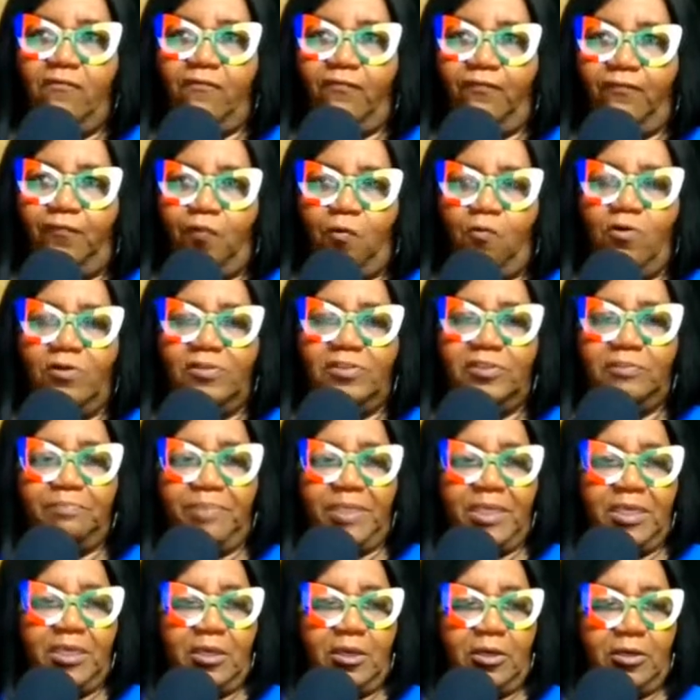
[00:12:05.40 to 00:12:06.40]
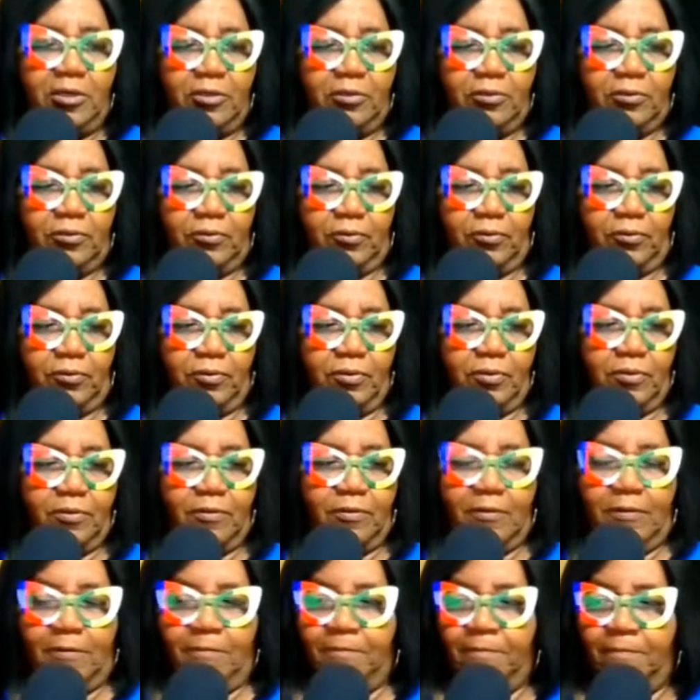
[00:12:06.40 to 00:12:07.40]
voice be heard.
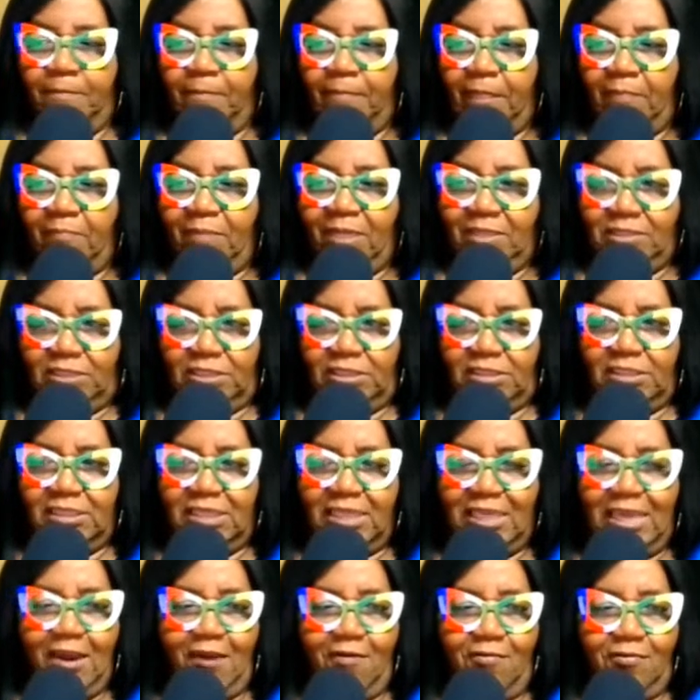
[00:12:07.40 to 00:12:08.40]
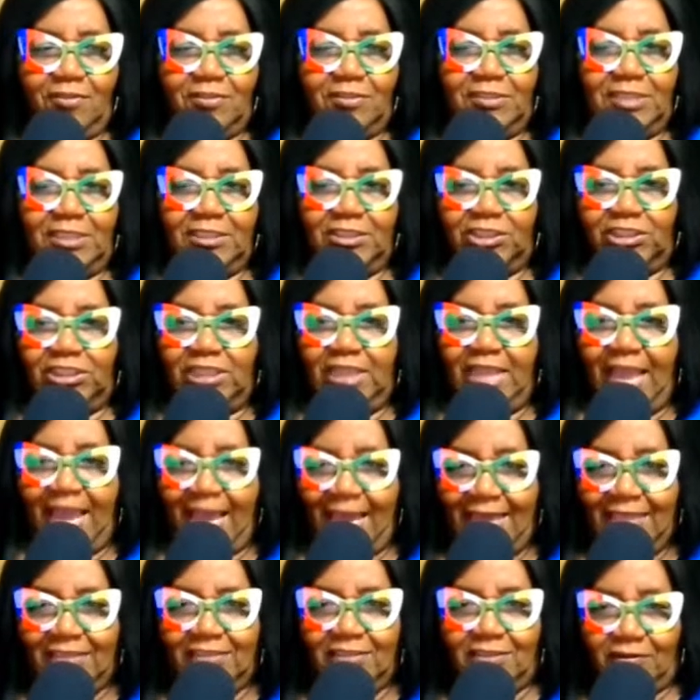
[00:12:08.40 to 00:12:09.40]
My sister Carolyn says she
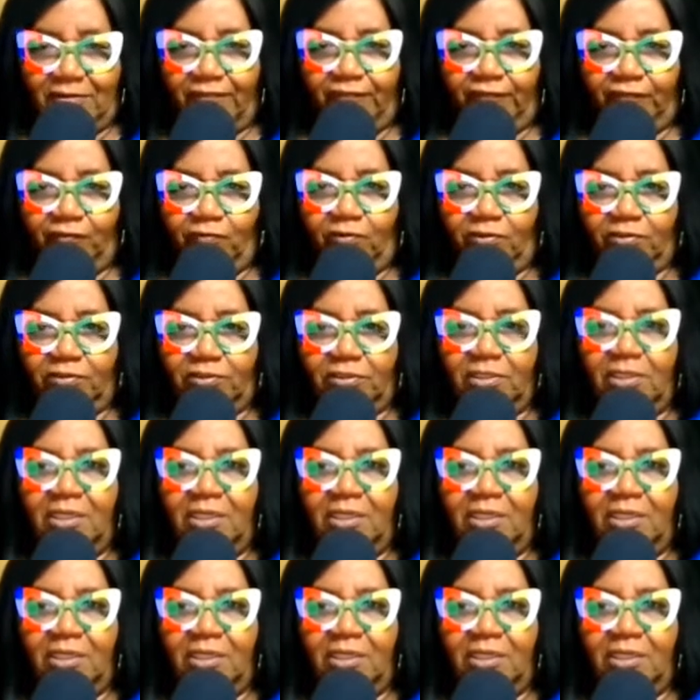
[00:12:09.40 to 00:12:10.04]
hates her voice.